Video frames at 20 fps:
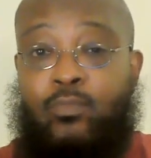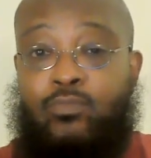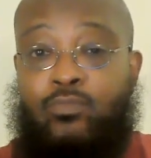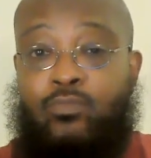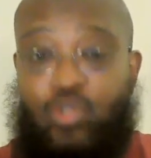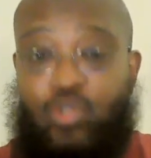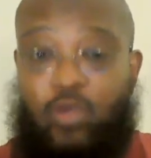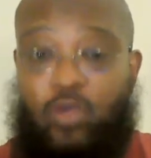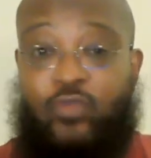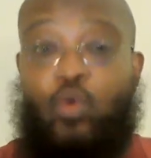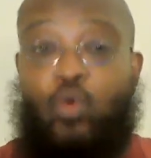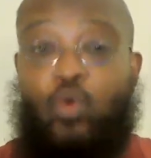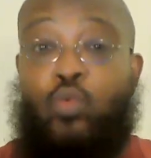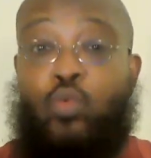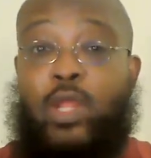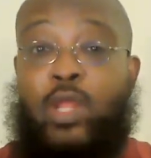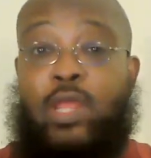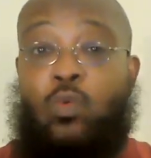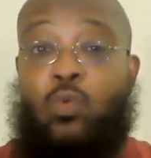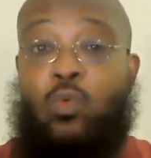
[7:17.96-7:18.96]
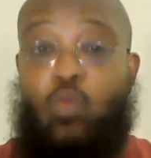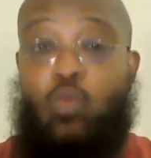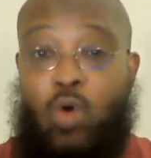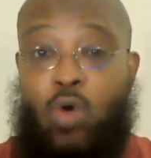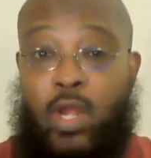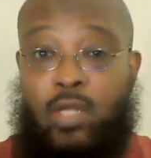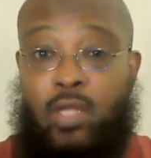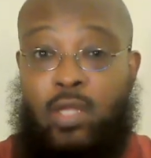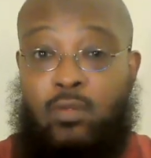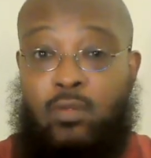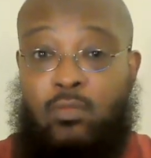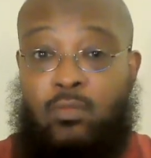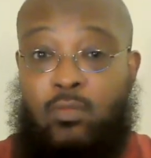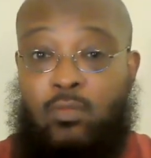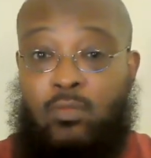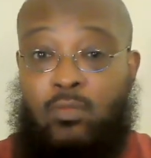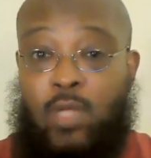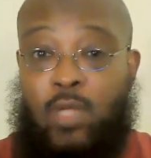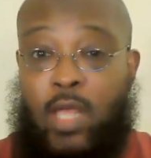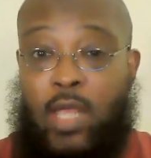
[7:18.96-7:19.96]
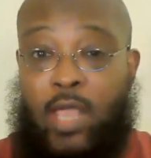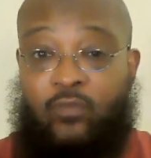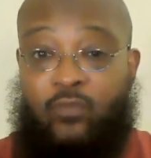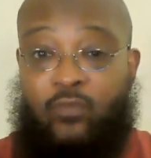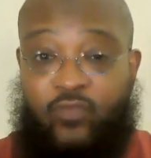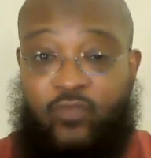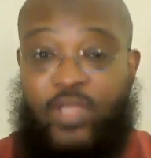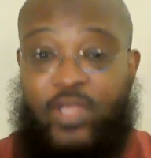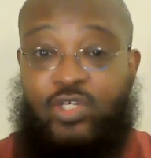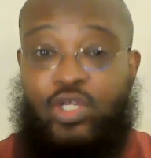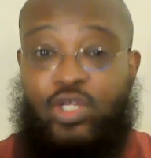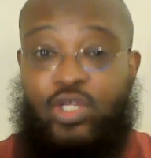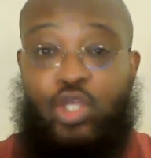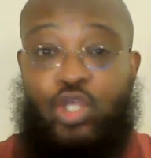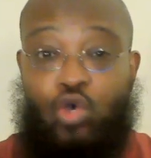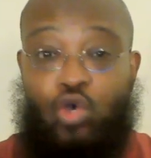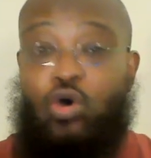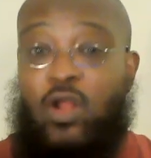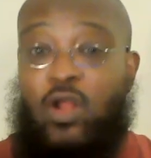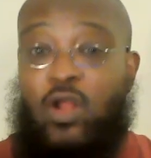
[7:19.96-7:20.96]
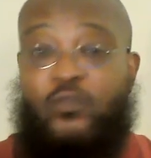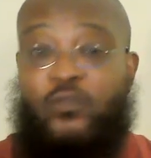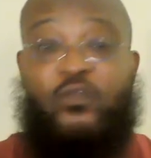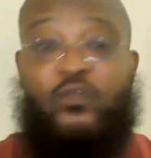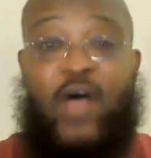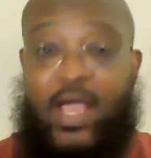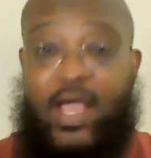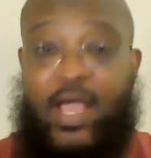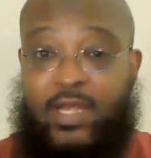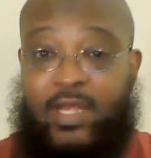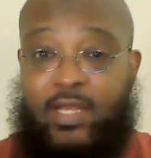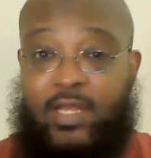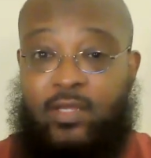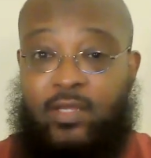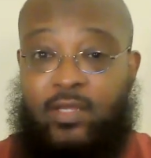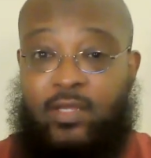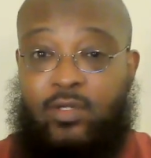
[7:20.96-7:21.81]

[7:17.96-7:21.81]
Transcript: So if you really want it, eventually you're going to find it.